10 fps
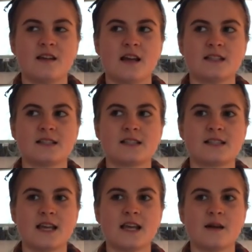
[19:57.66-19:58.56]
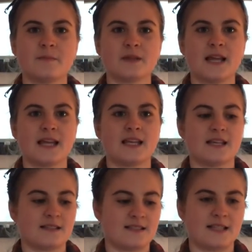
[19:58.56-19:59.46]
And to say a
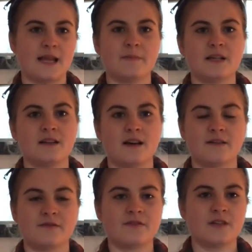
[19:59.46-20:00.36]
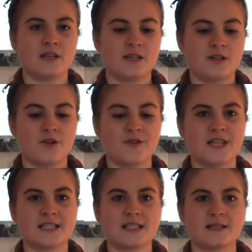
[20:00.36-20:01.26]
blanket statement of, you know,
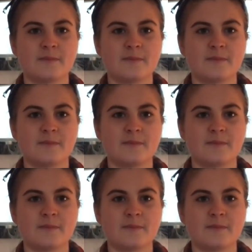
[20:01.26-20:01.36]
this is